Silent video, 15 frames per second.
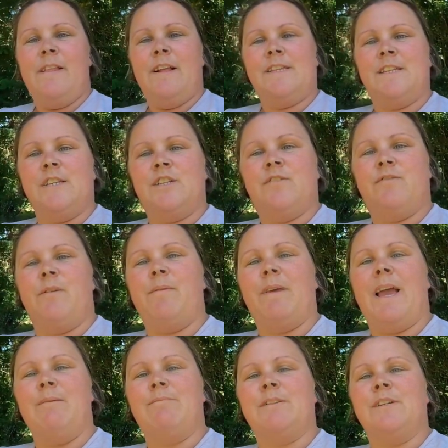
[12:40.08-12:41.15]
that's it from the
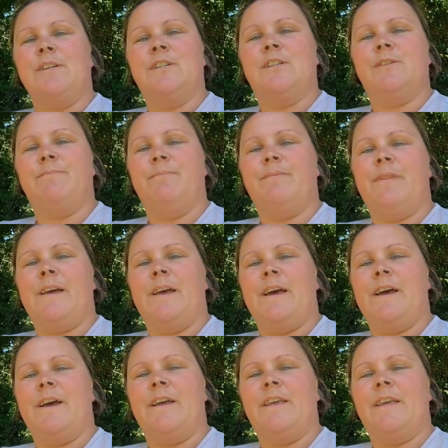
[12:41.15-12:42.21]
campsite
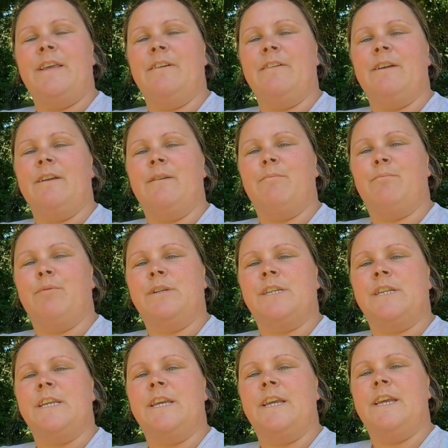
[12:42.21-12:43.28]
uh, here in
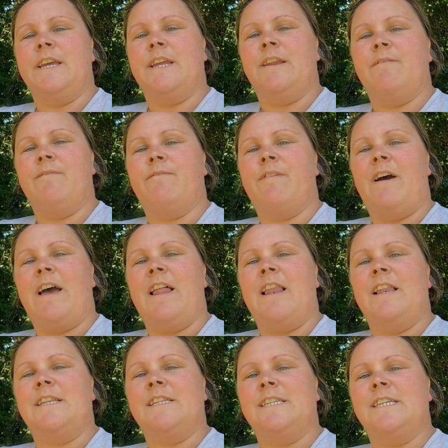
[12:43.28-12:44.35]
Brittany in
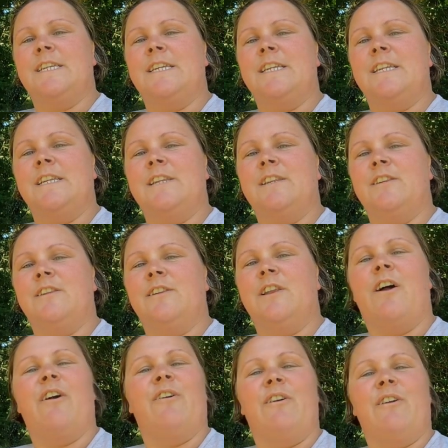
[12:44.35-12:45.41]
Val de
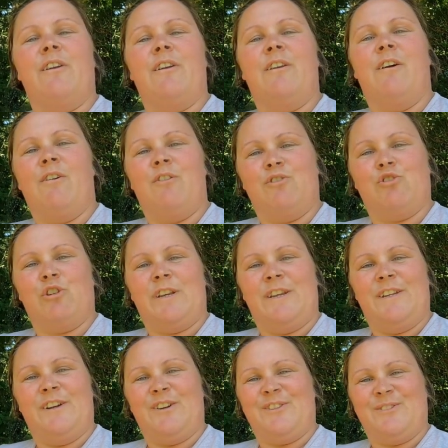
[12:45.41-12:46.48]
La
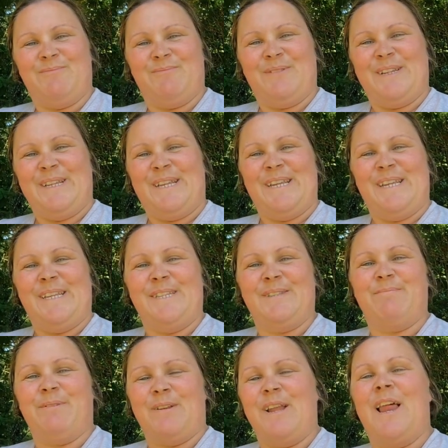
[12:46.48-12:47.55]
Laundry or something it is,
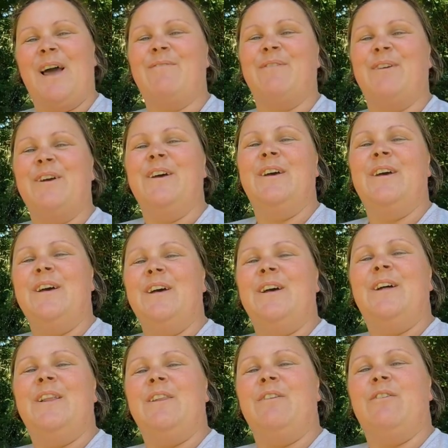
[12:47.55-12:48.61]
but I'll have
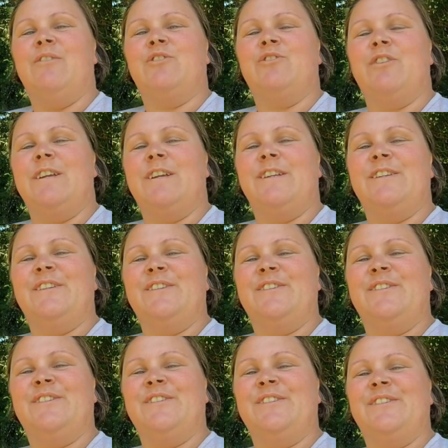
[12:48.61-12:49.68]
laundry.
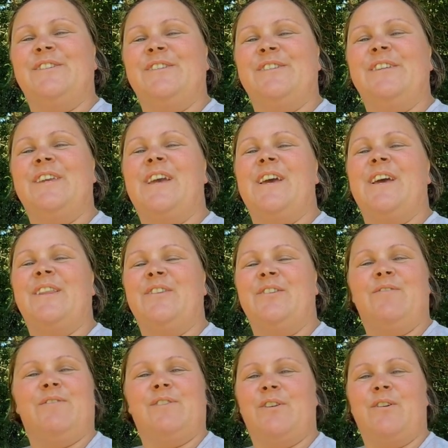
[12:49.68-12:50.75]
Yeah,
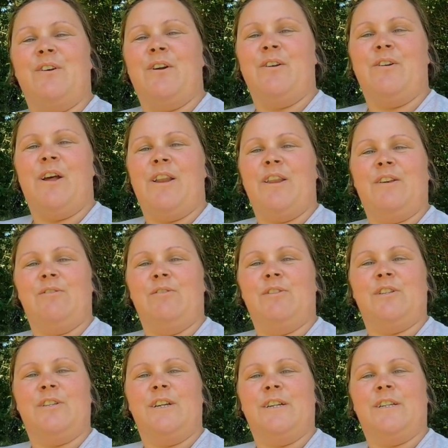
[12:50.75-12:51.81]
none of us are, are any
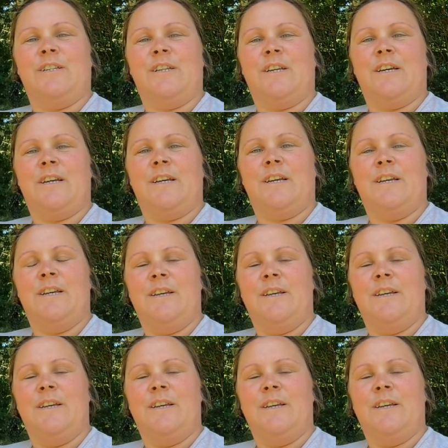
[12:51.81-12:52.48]
good at uh,